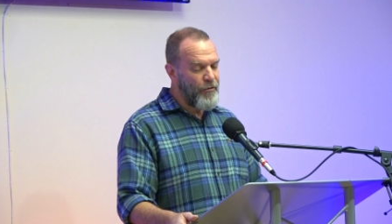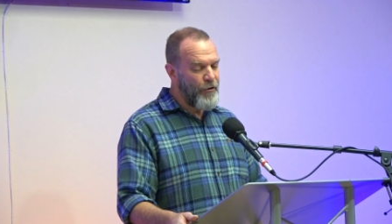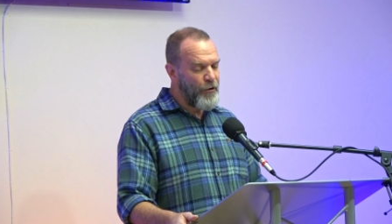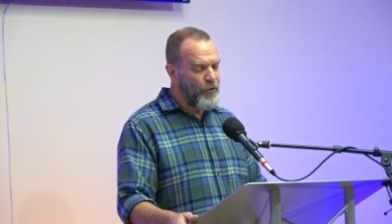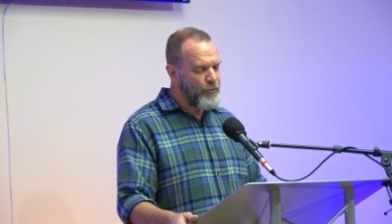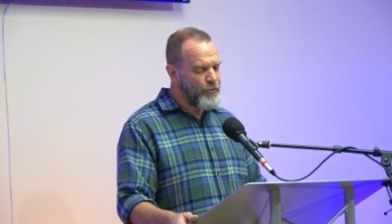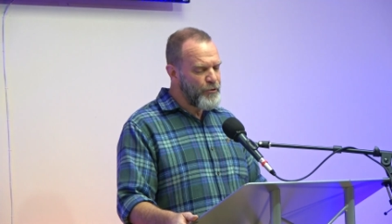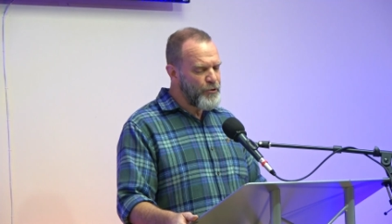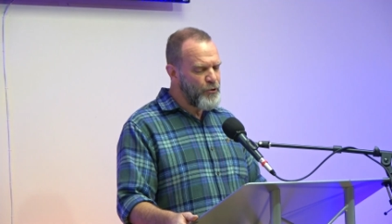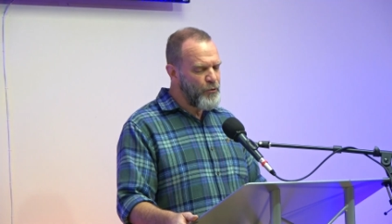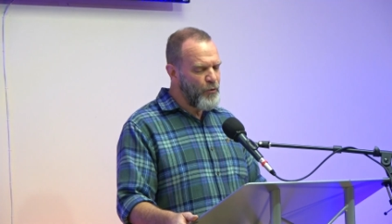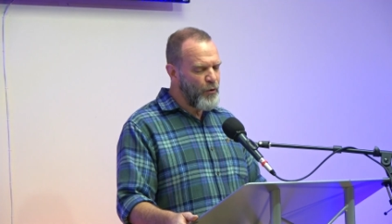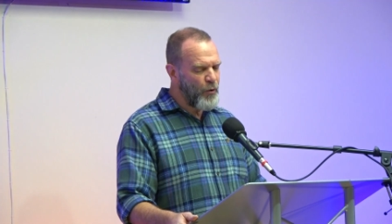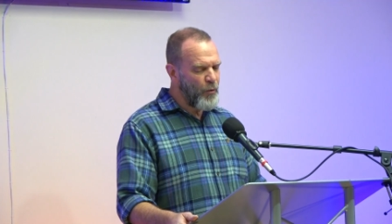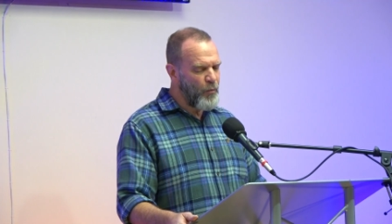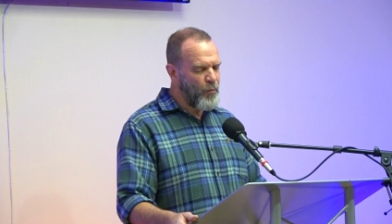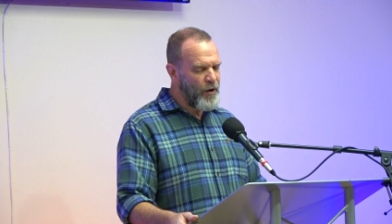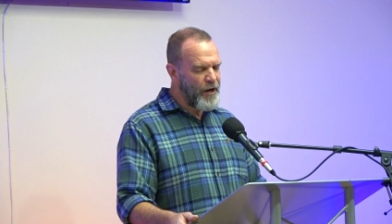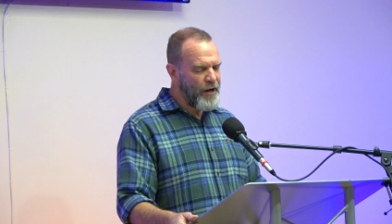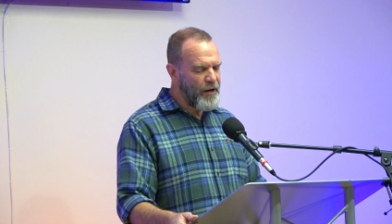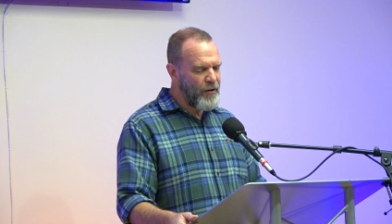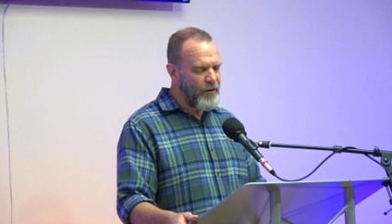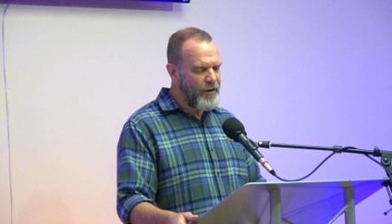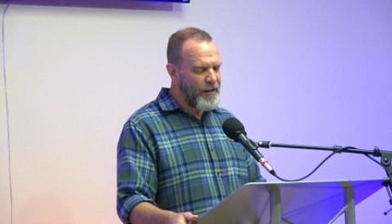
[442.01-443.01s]
Those who are
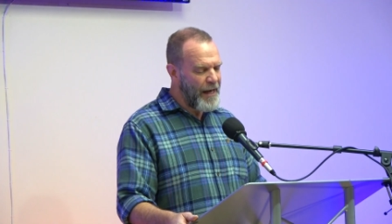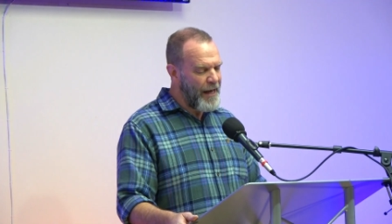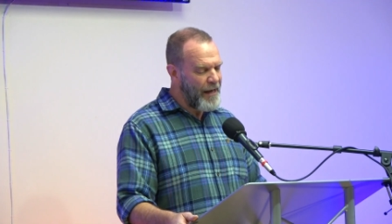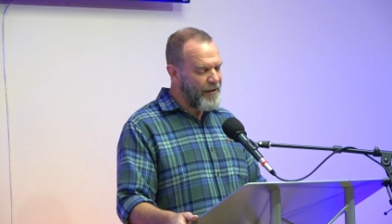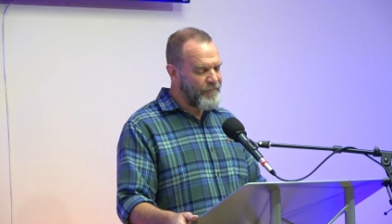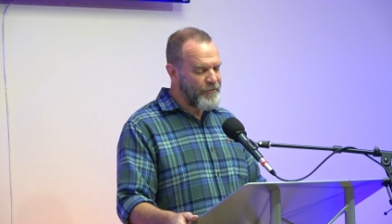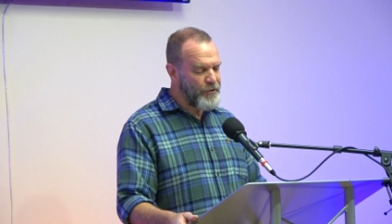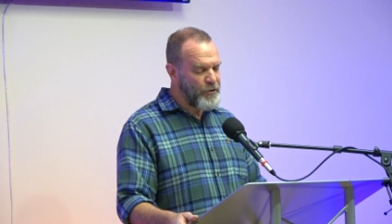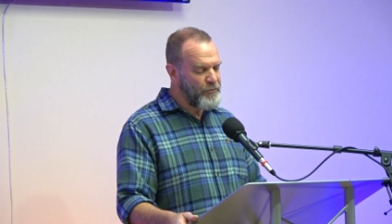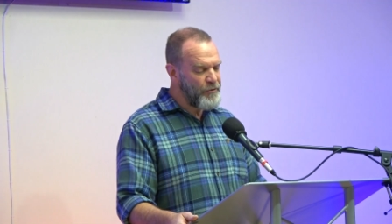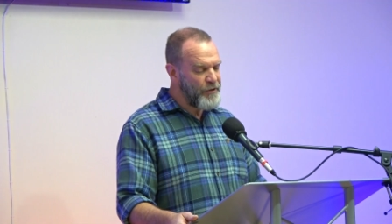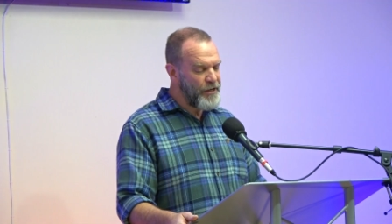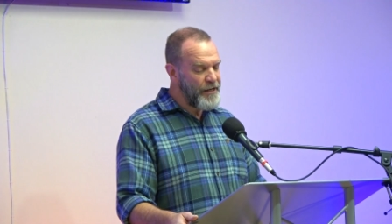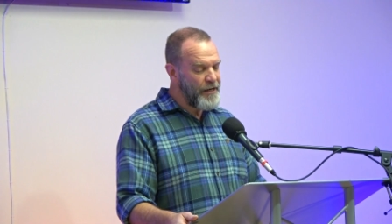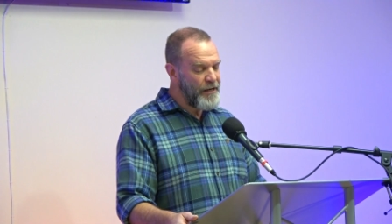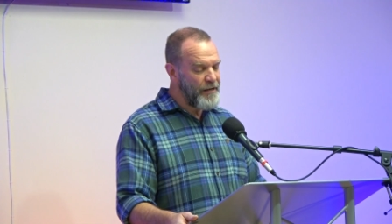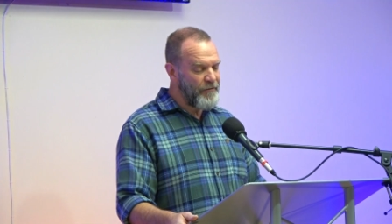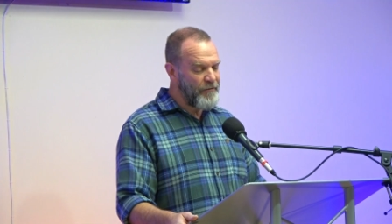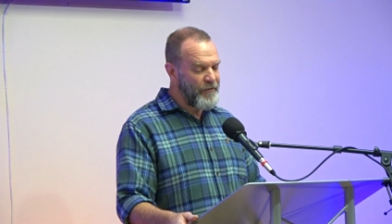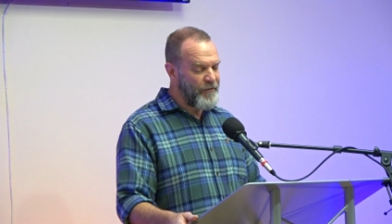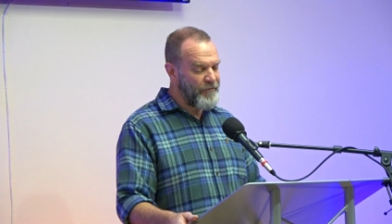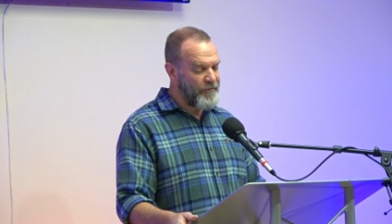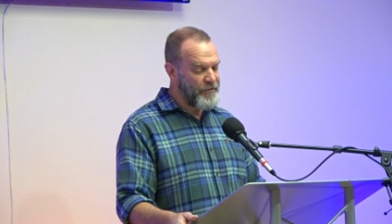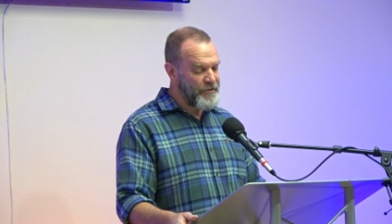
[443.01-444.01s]
well have no need
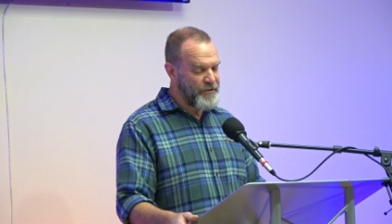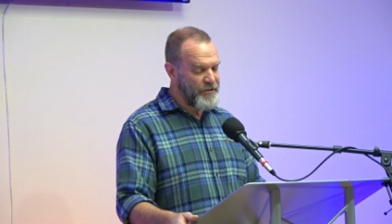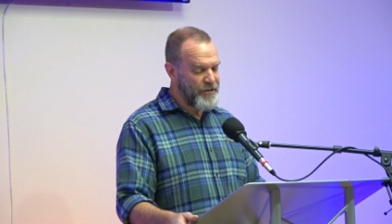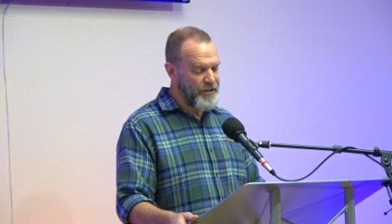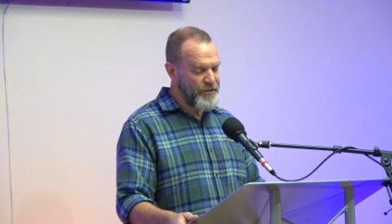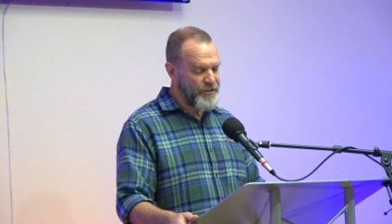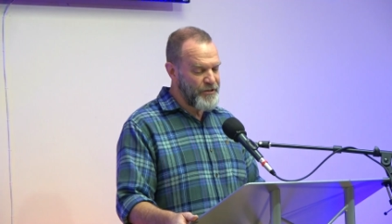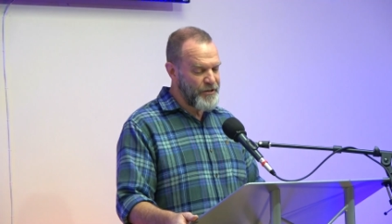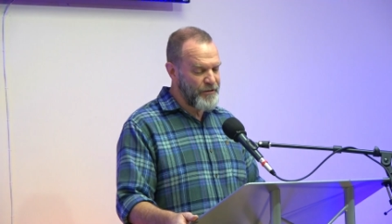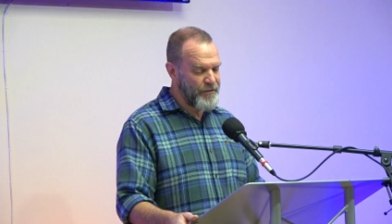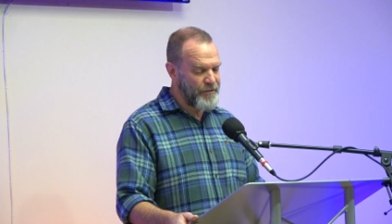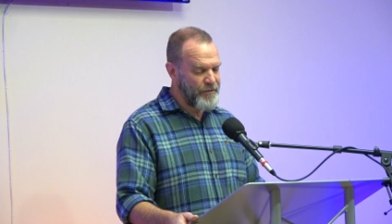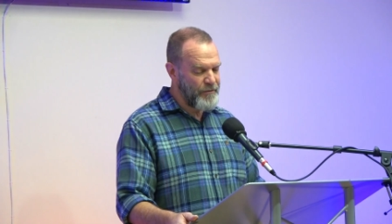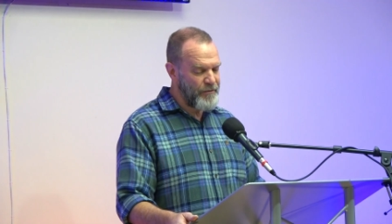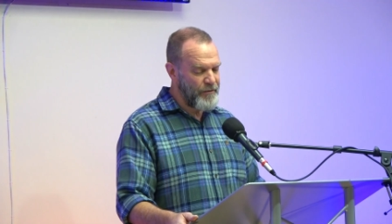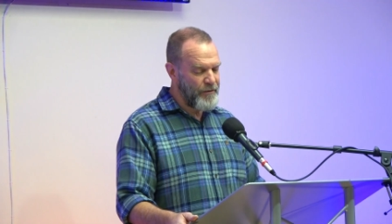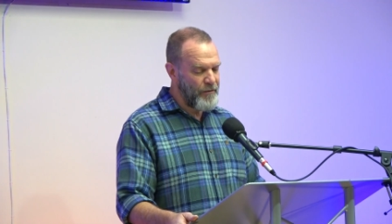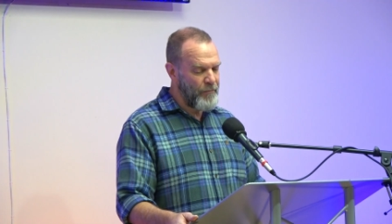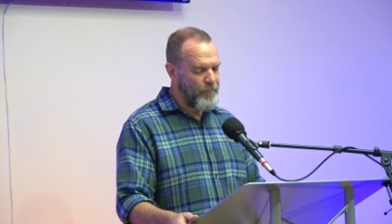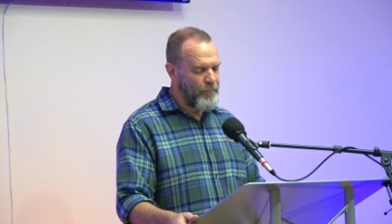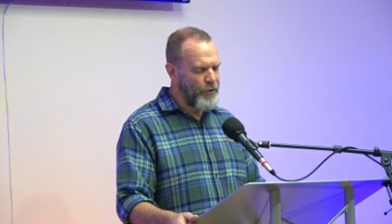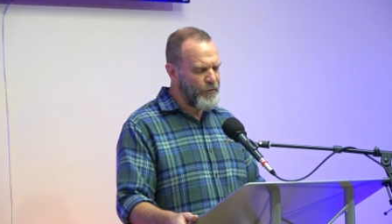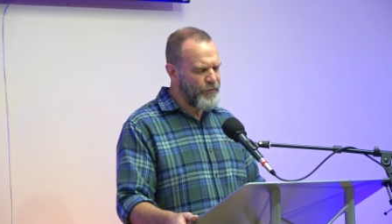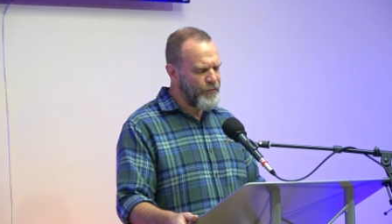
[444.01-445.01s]
of a physician,
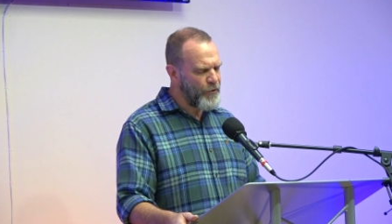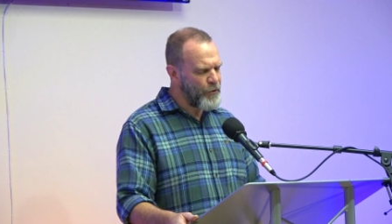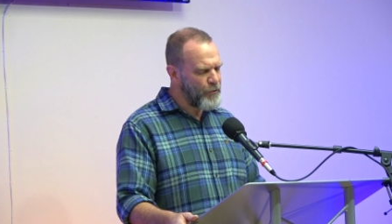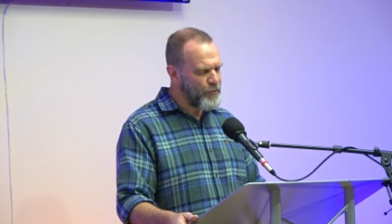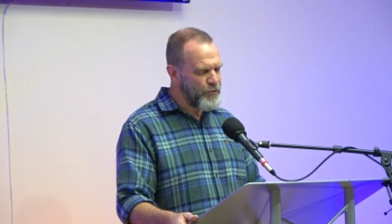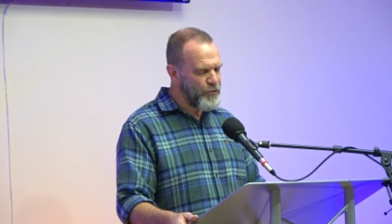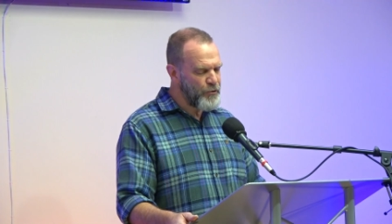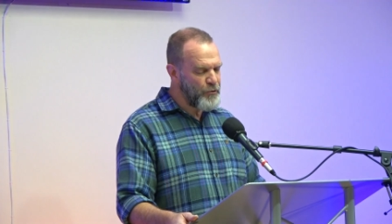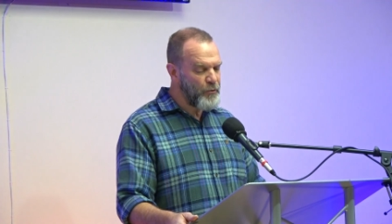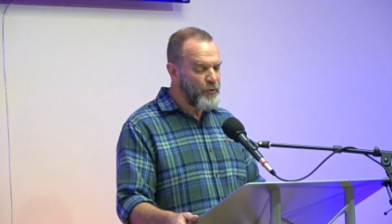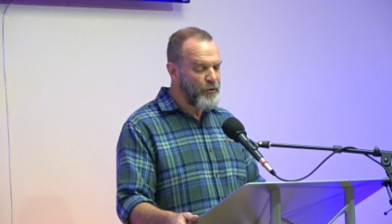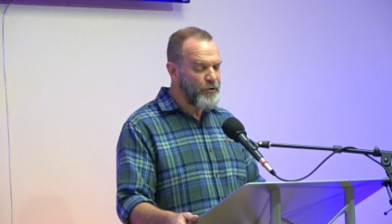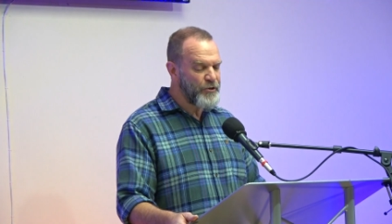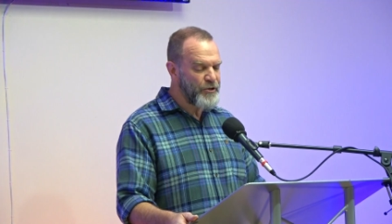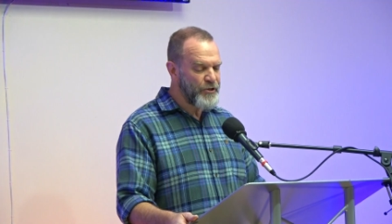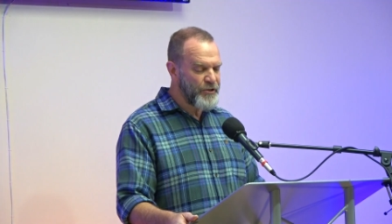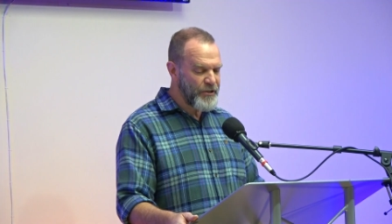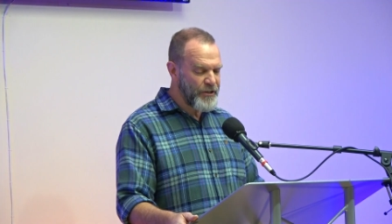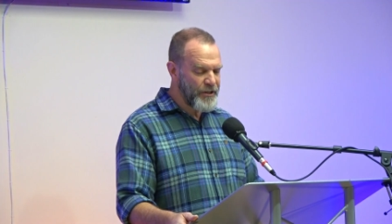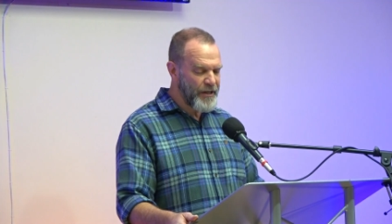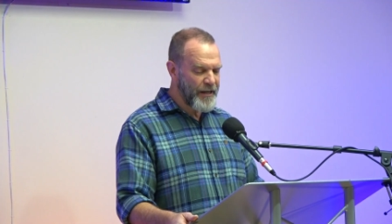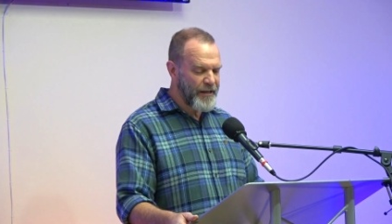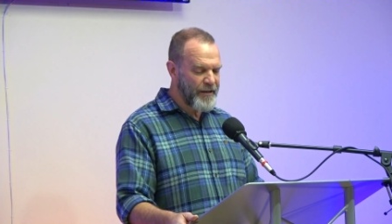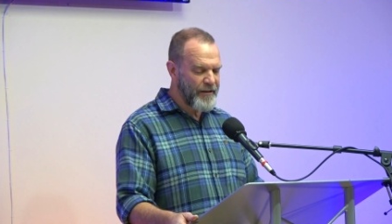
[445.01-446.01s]
but those who are
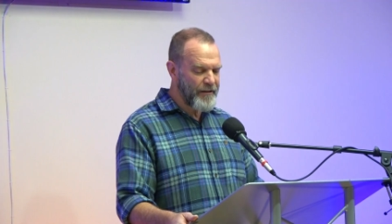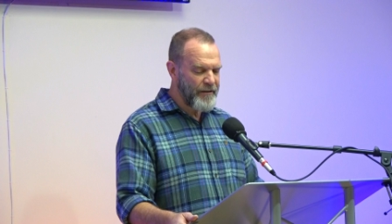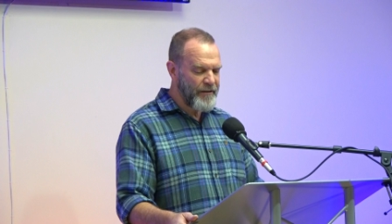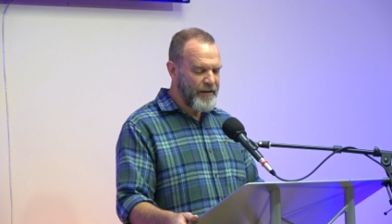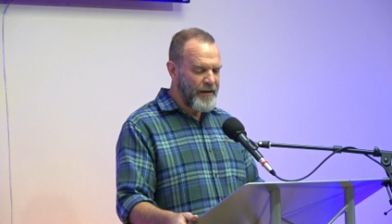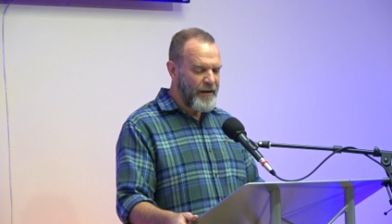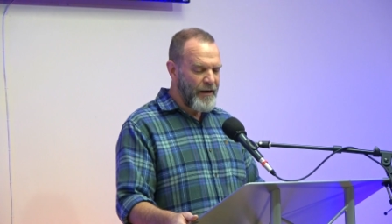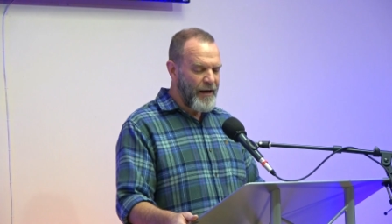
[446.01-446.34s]
sick.